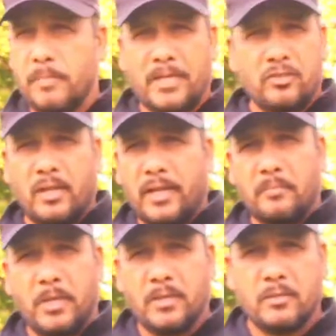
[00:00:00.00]
Smash the
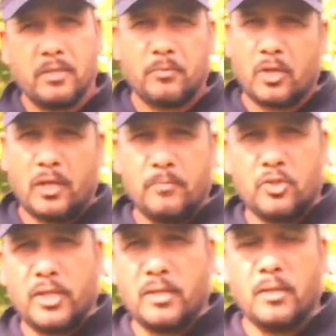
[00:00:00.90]
like button, subscribe
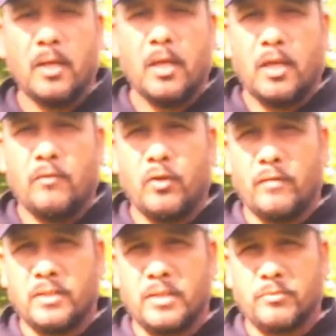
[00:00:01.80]
the channel if
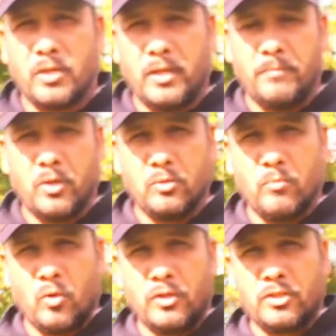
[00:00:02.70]
you haven't subscribed,
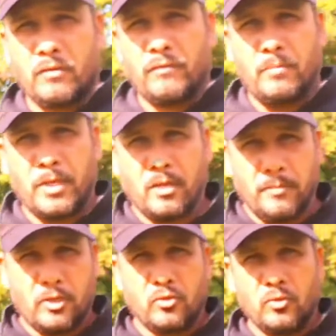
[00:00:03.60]
because more stuff will be
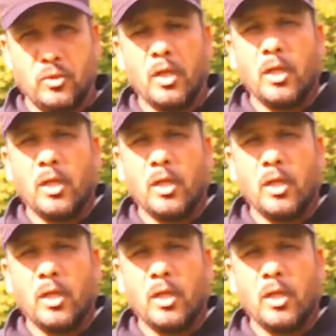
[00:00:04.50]
coming soon.